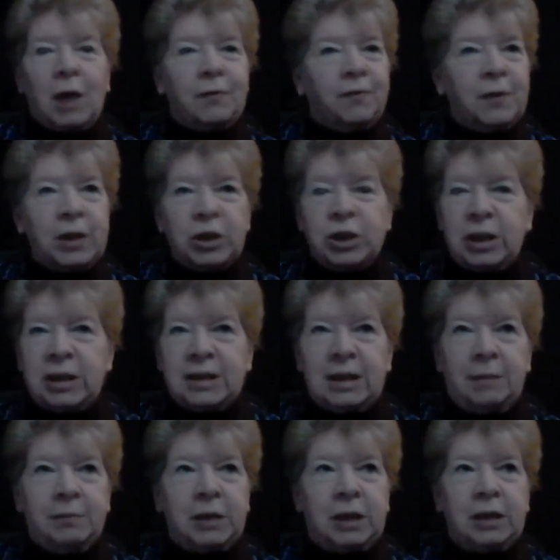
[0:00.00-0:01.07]
not
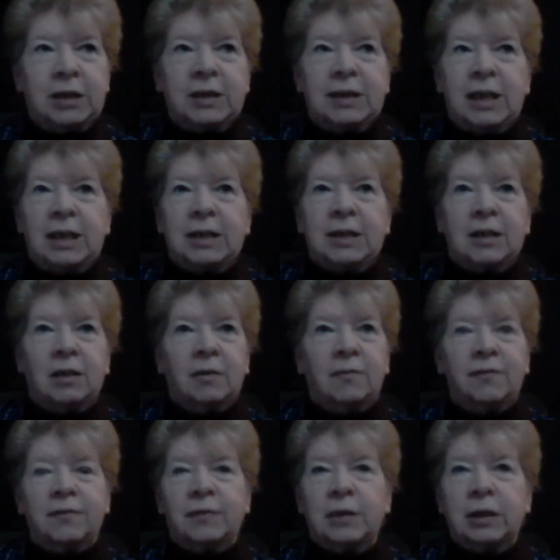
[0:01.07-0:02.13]
finishing something, the
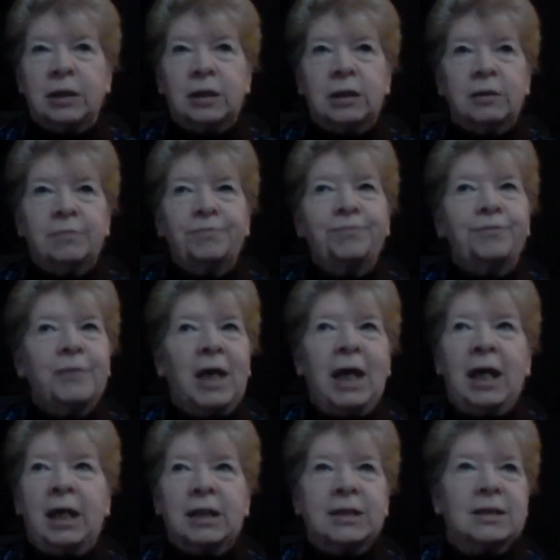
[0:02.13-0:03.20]
sense of
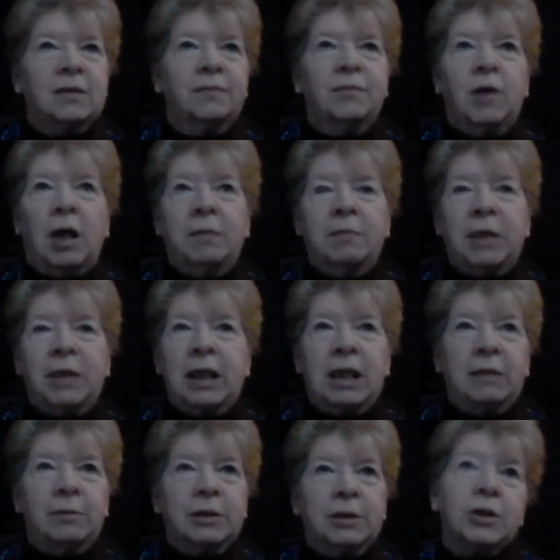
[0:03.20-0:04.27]
angst of not
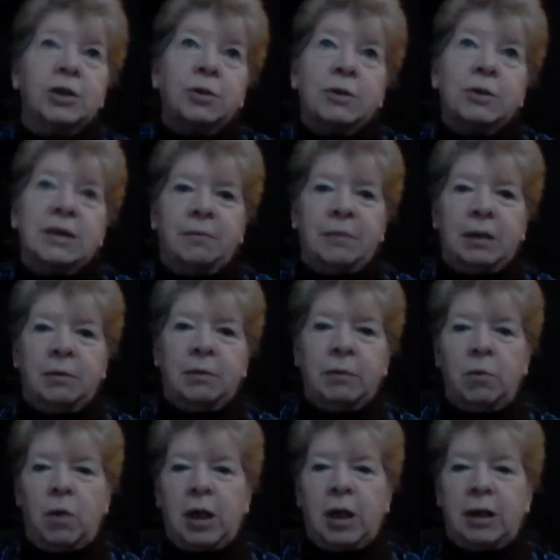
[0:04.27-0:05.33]
being able to do
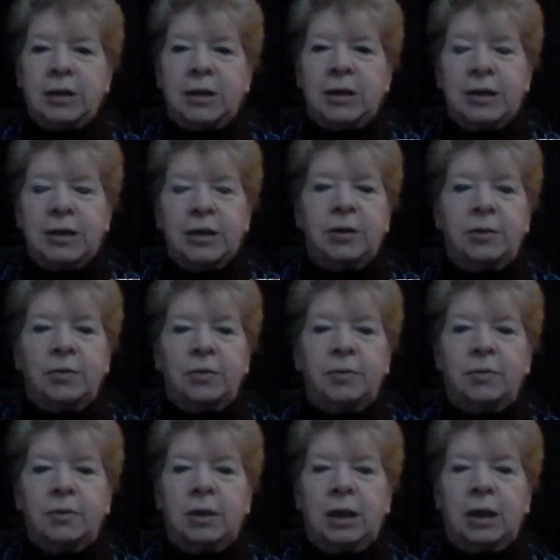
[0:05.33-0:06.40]
something we wanted to
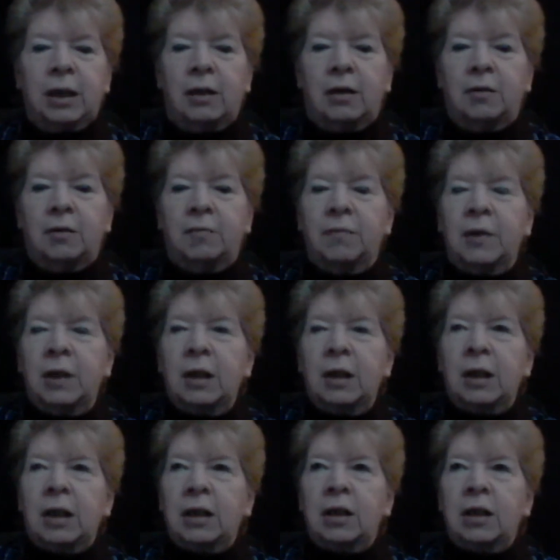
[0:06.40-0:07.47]
do.
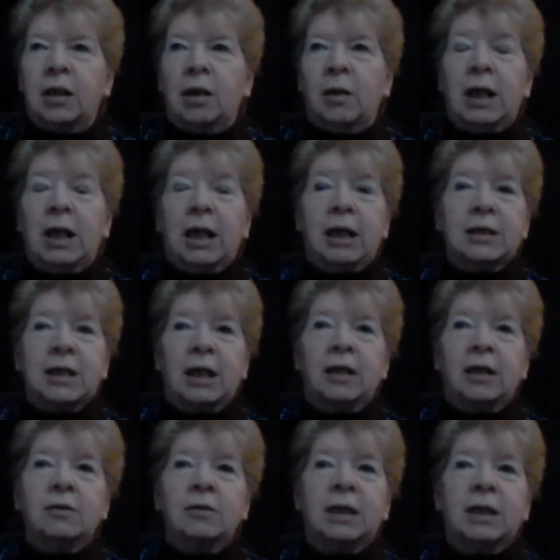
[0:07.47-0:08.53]
And I
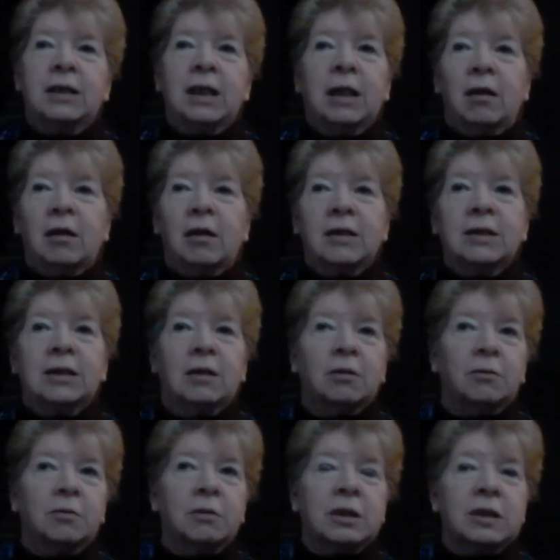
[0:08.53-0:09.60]
can tell you that
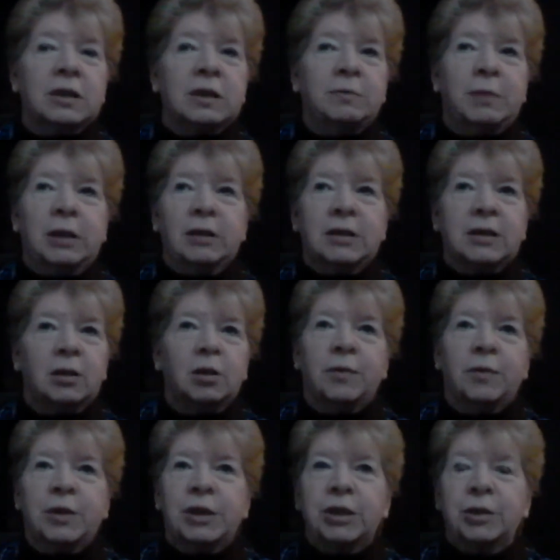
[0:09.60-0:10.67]
also spills
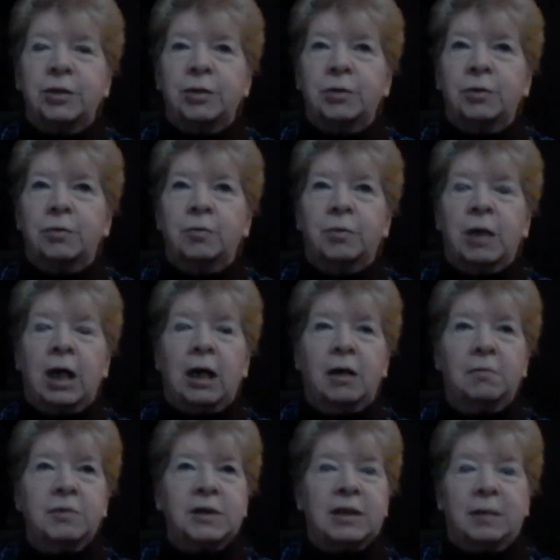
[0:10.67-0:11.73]
over to
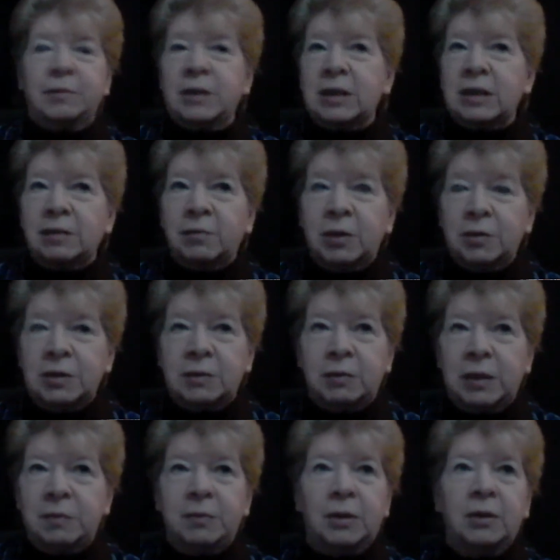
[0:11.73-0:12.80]
substance abuse
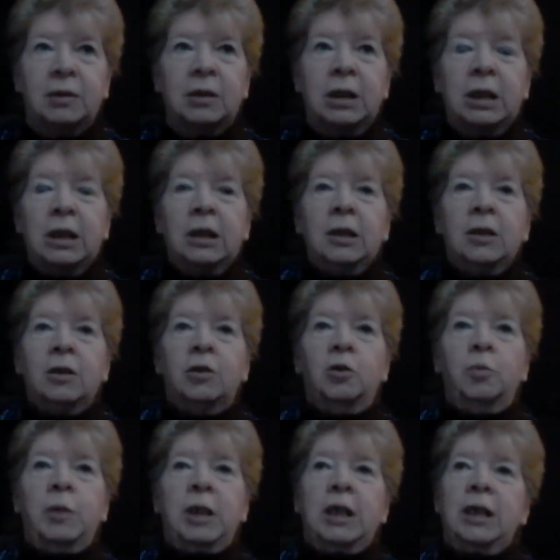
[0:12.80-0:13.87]
people who
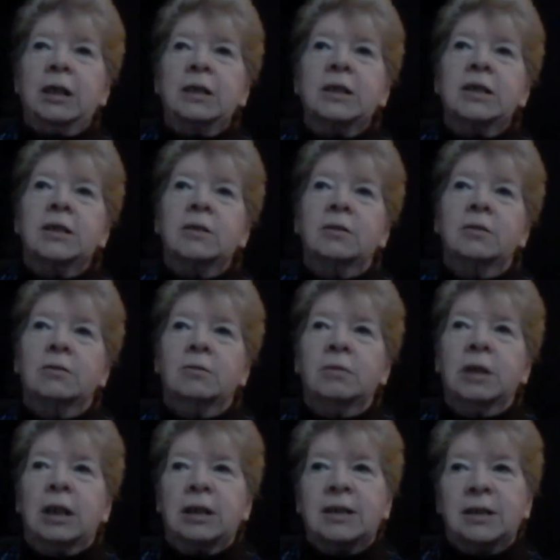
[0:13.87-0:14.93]
begin to
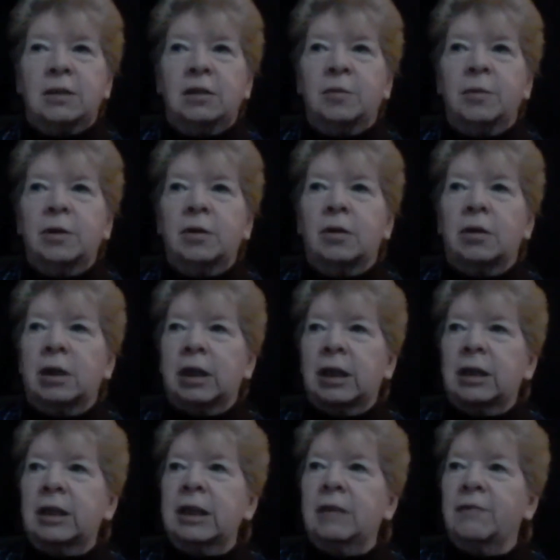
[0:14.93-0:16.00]
get sober or get
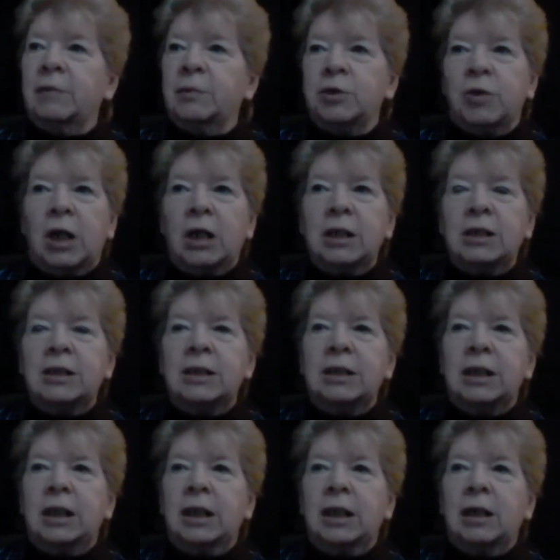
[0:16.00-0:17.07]
clean from drugs
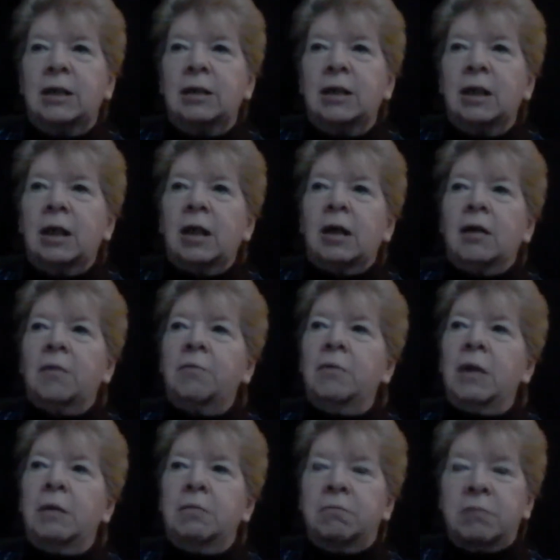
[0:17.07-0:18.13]
and
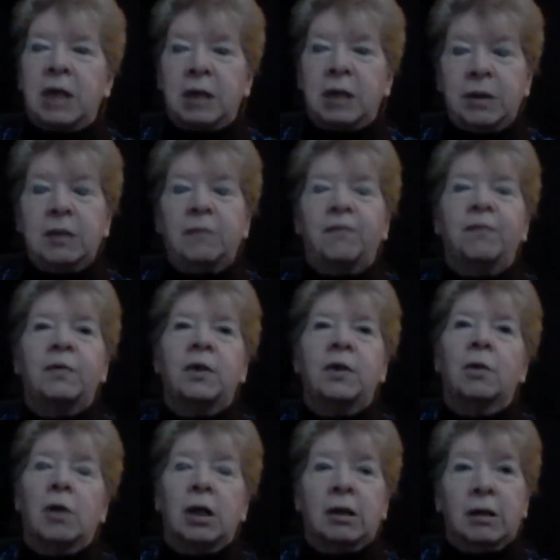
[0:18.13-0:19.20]
maybe no
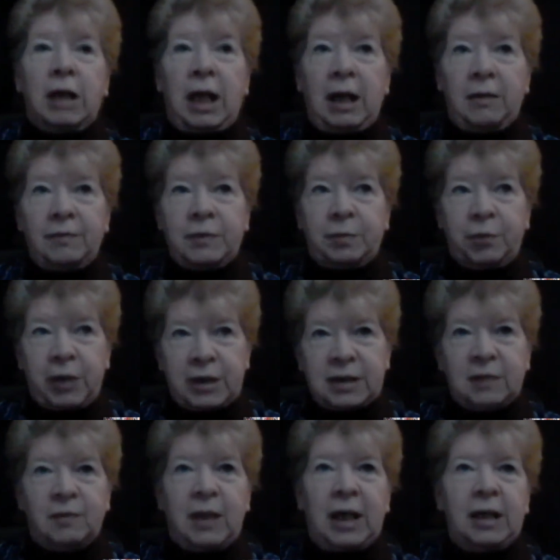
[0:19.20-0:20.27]
longer have
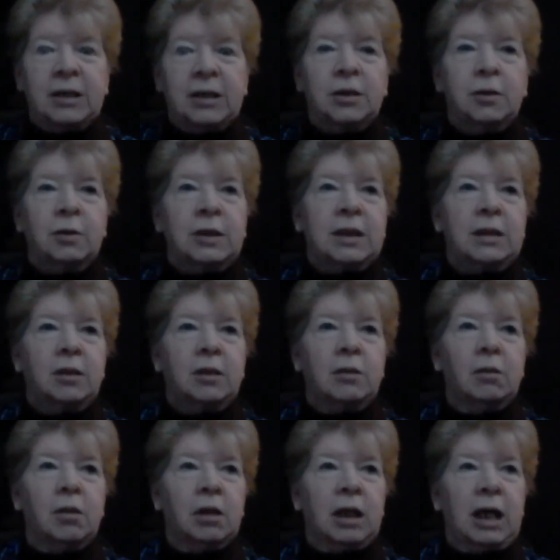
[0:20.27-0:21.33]
depressive attitudes and no
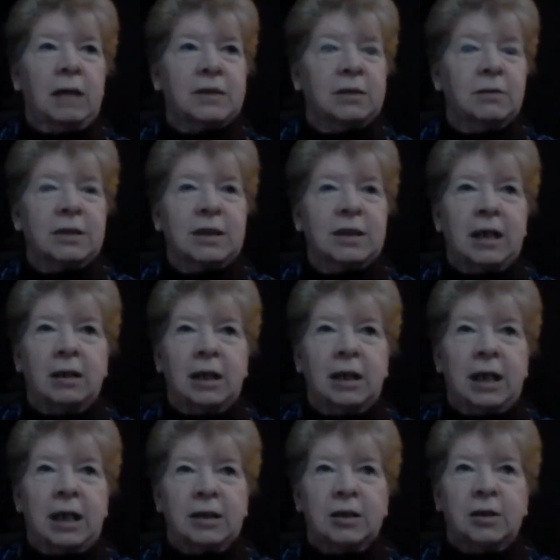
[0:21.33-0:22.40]
longer have suicidal
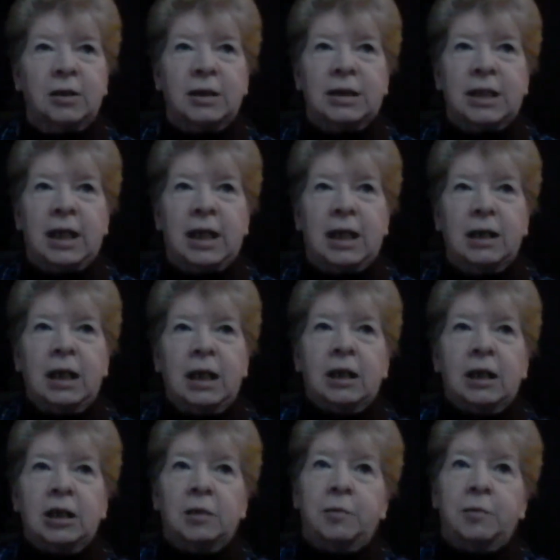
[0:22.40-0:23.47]
attitudes, that
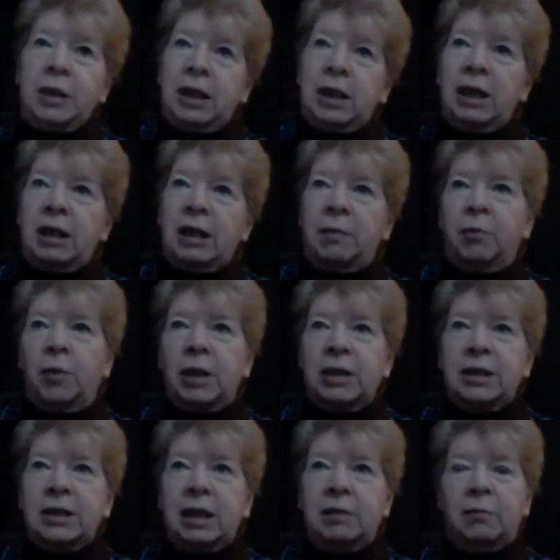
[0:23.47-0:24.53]
you pick your head up
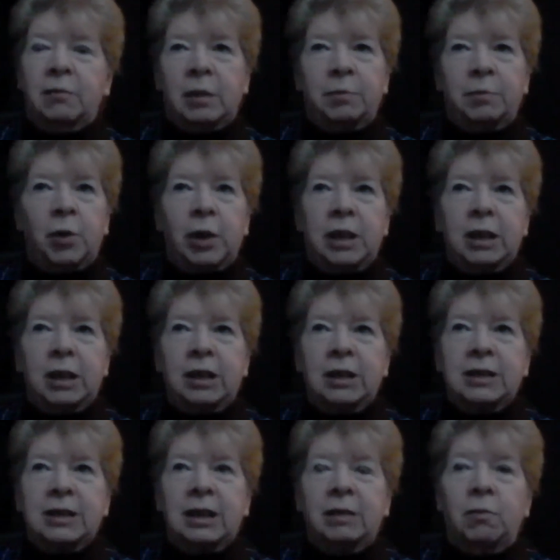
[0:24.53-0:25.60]
at one point and you
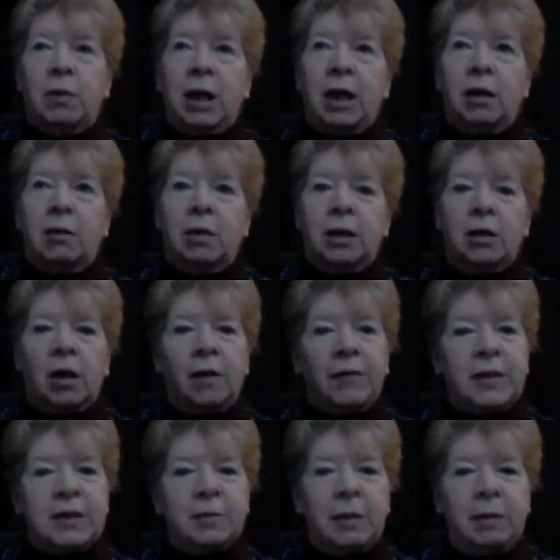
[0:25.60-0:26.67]
say, wow, and all
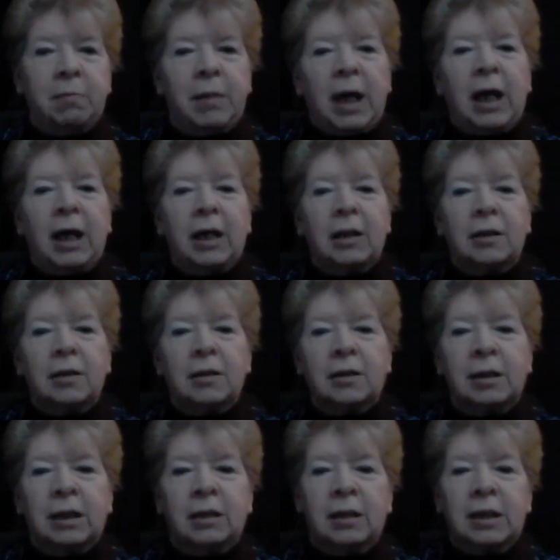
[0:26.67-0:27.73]
this went by.
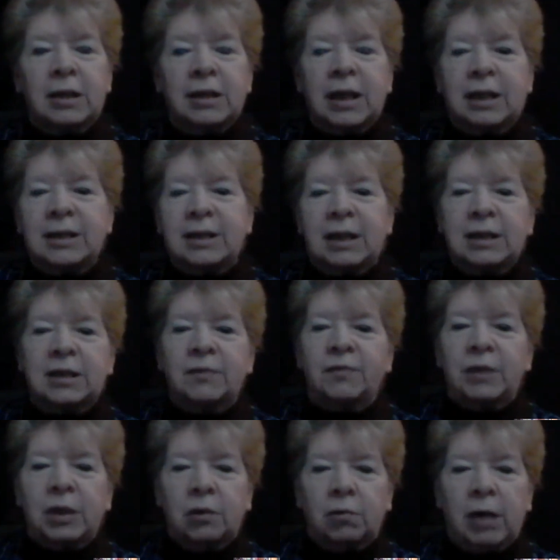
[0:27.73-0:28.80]
and there's that sense of
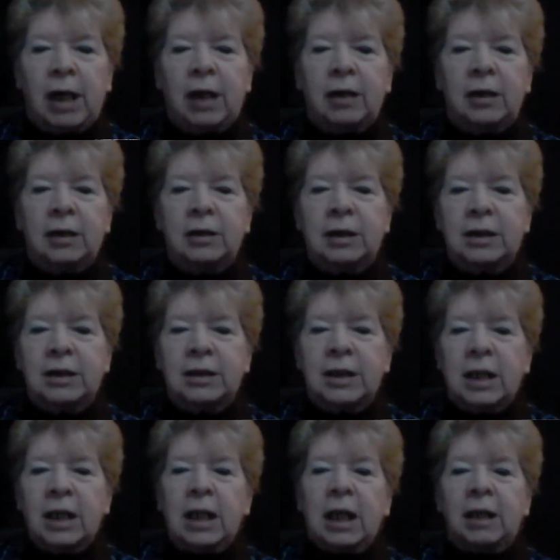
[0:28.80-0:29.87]
regret, and
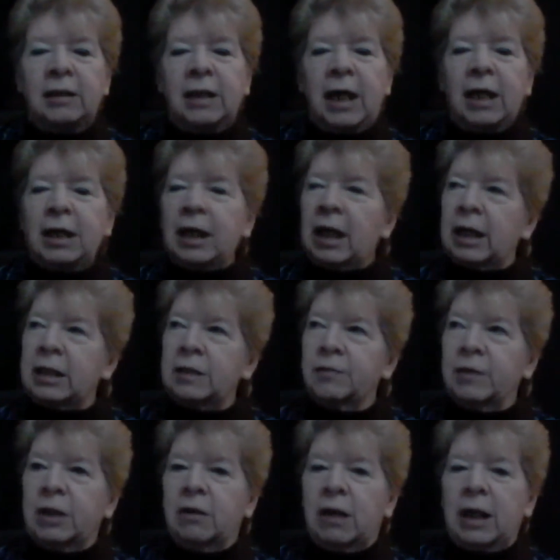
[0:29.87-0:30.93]
that kind of
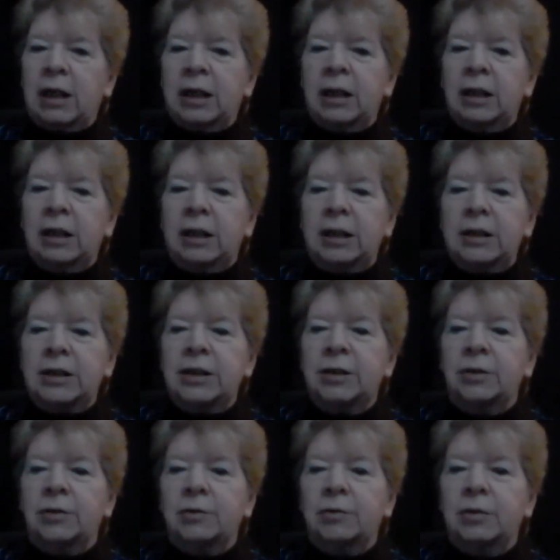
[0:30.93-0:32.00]
regret can lead
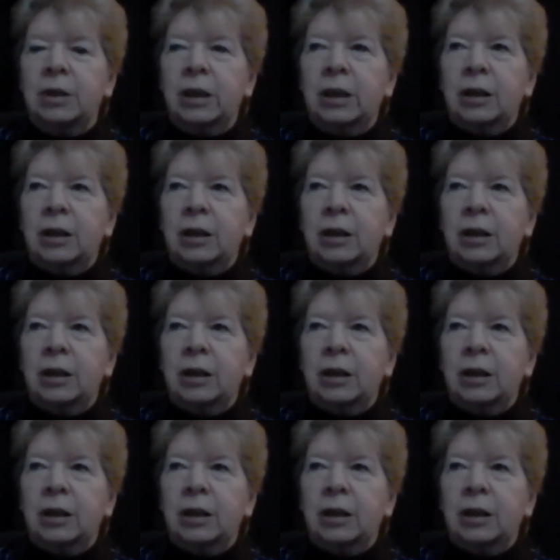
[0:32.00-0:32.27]
to